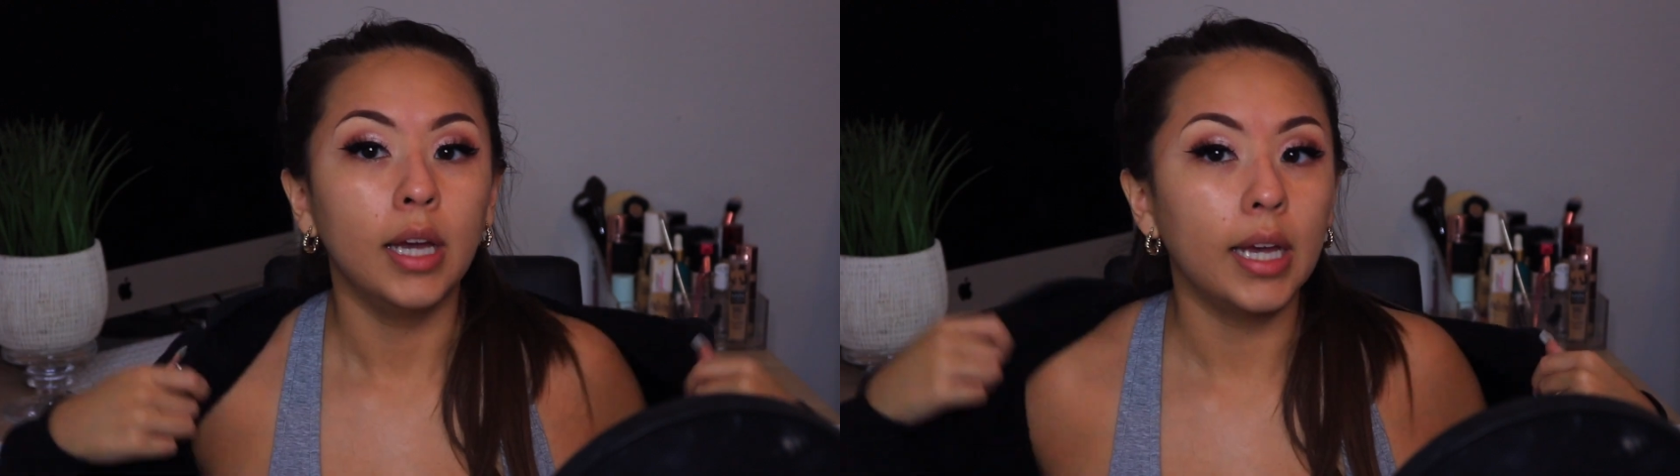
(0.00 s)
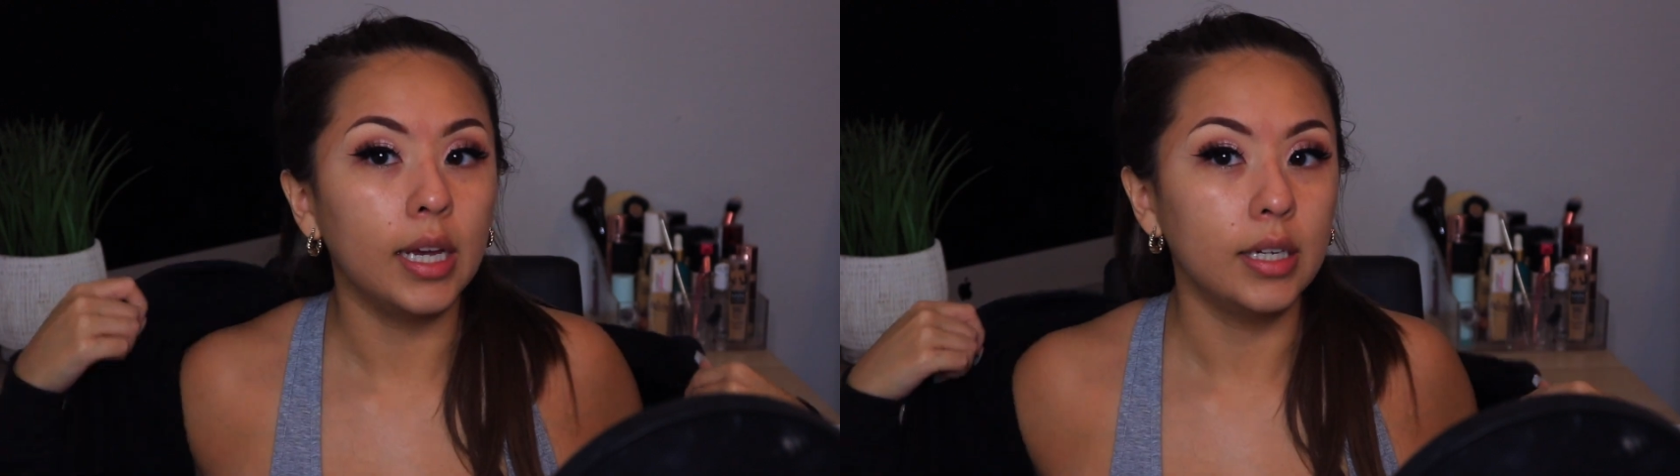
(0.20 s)

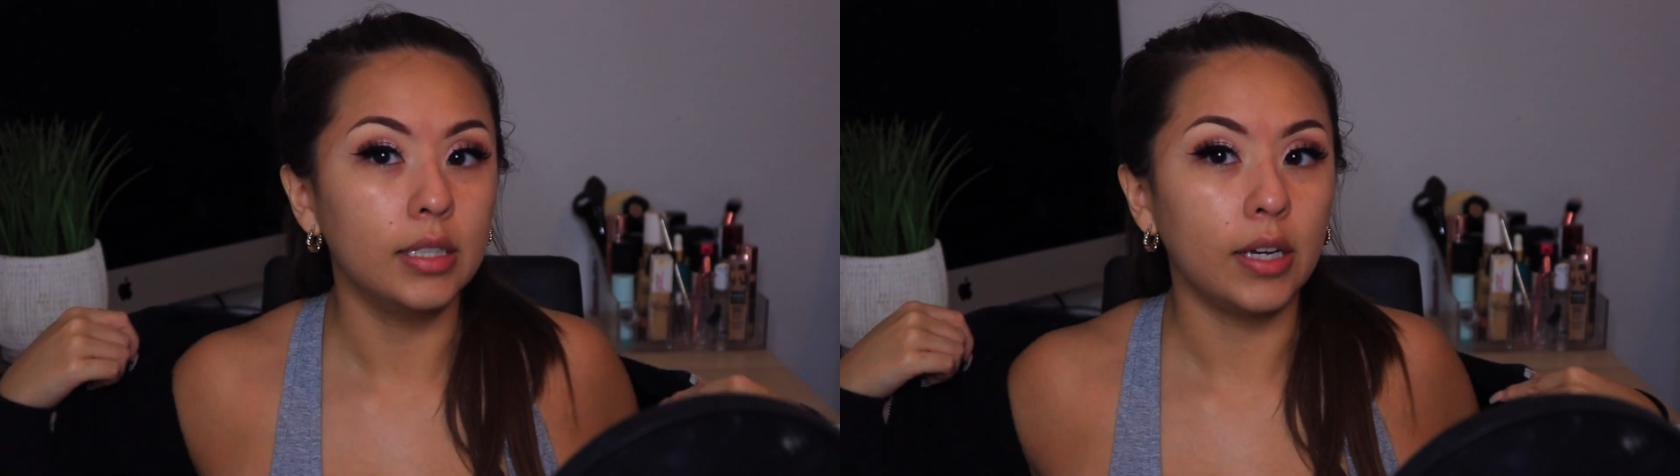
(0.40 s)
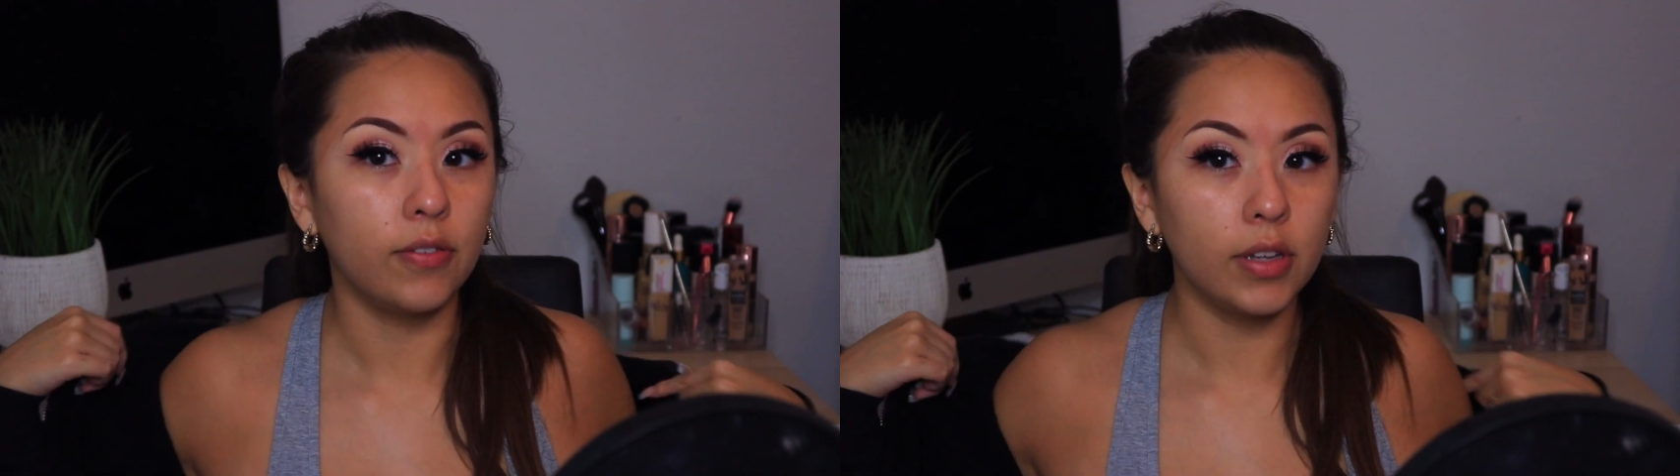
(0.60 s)

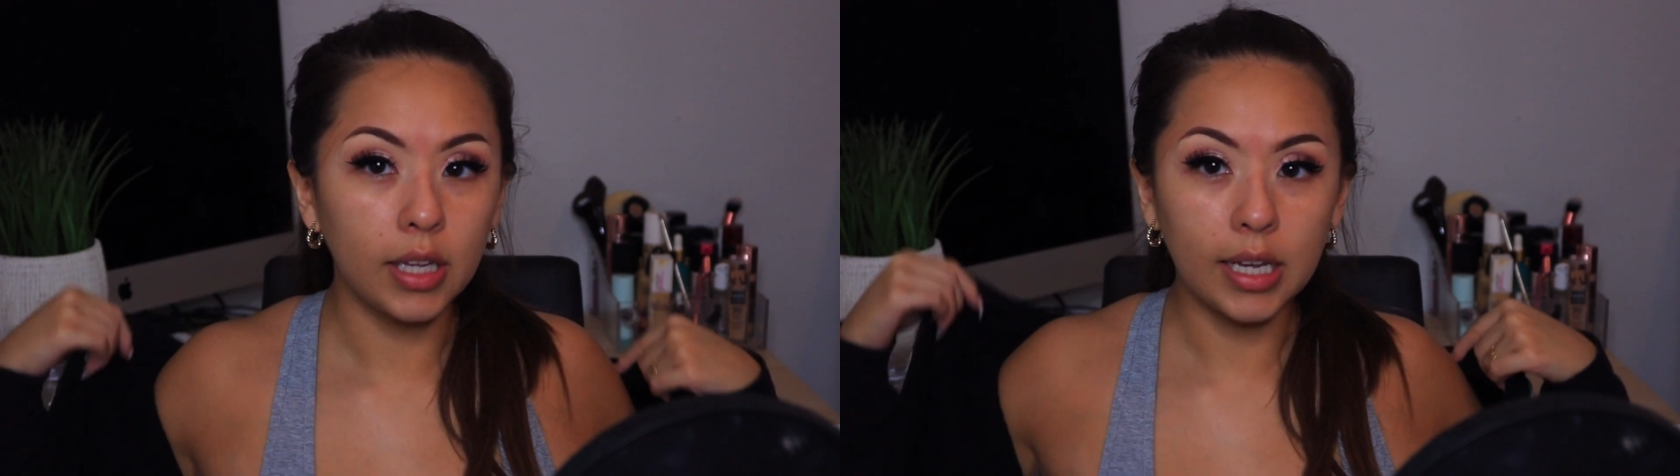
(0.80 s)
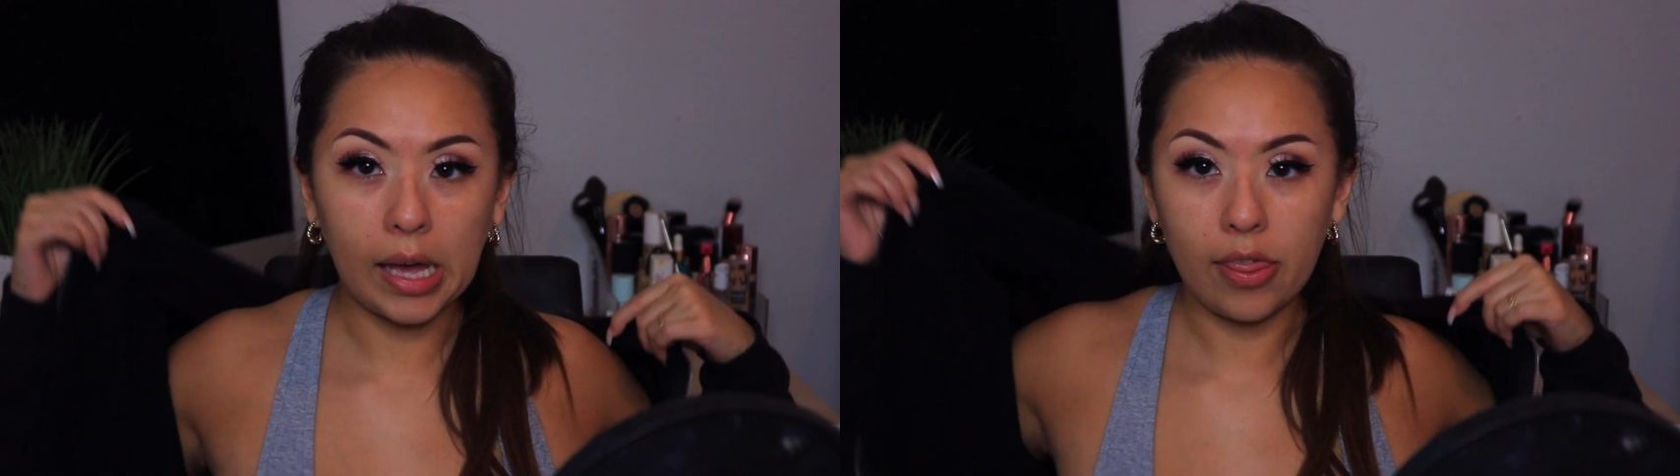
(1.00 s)
And I feel
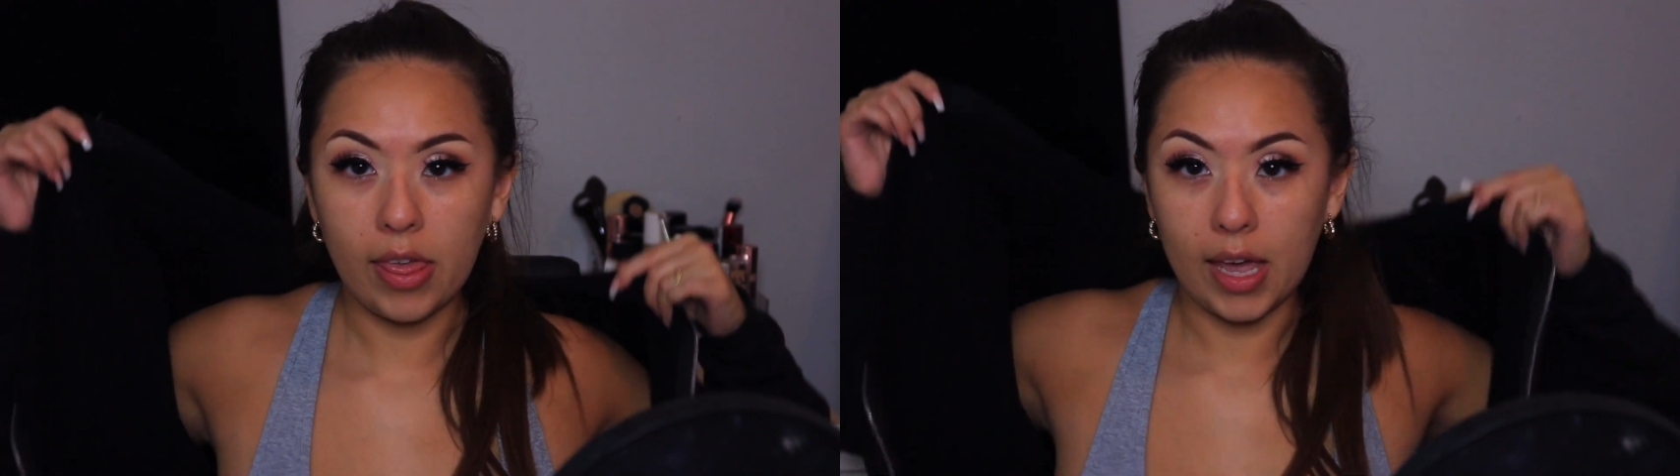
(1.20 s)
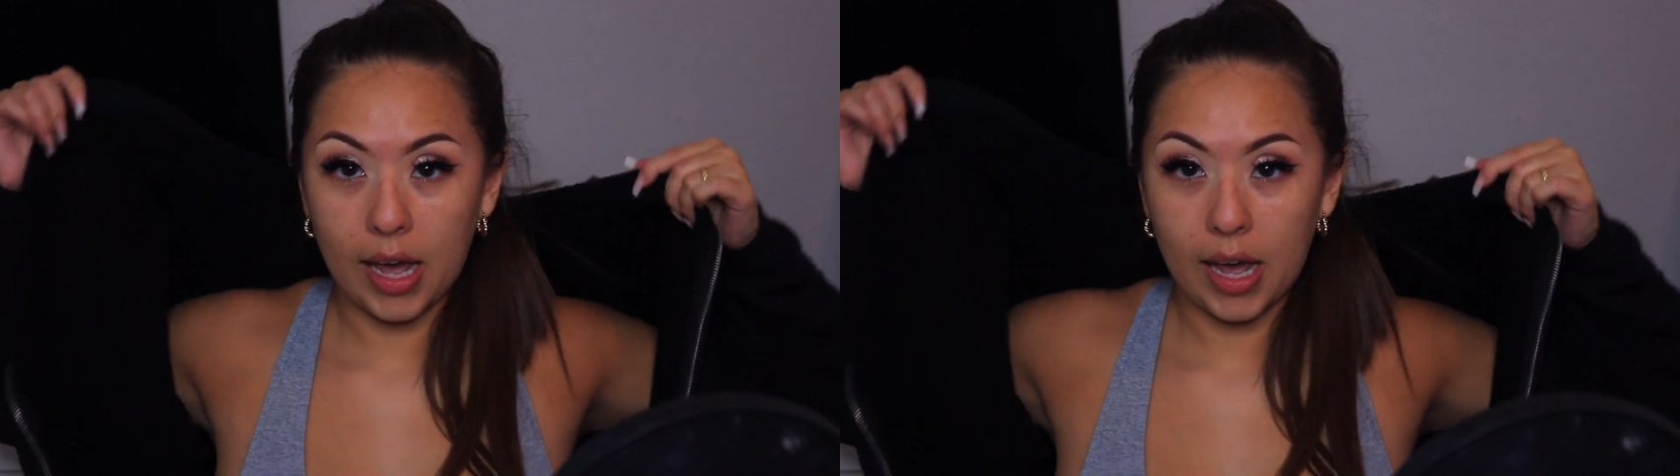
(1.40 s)
like they